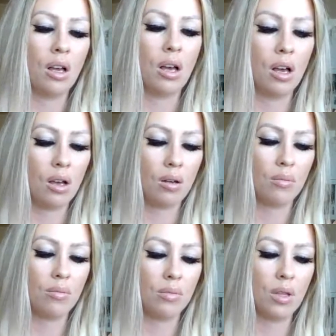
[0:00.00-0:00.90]
Um,
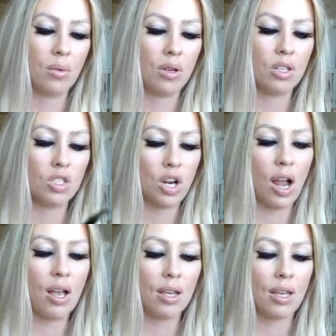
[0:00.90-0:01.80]
they want to try
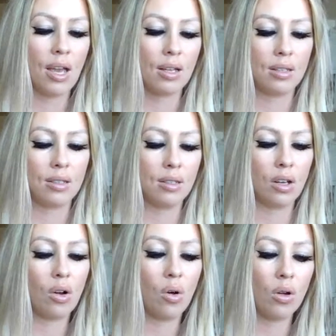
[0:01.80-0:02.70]
again.
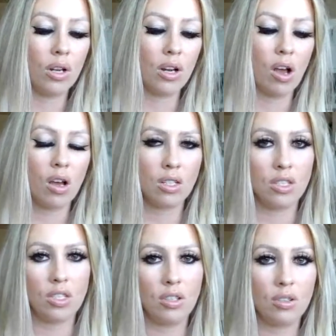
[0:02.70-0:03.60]
They're holding on
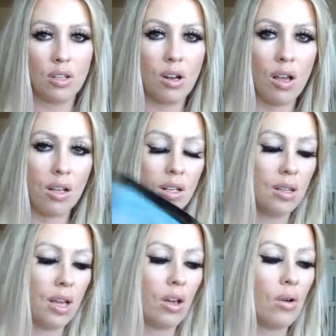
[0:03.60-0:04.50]
to you. They're not going to
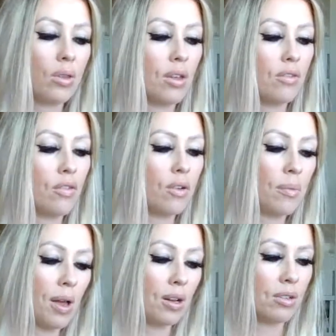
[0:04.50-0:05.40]
let go of that Four of
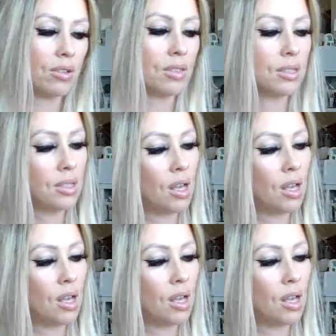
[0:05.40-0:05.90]
Pentacles.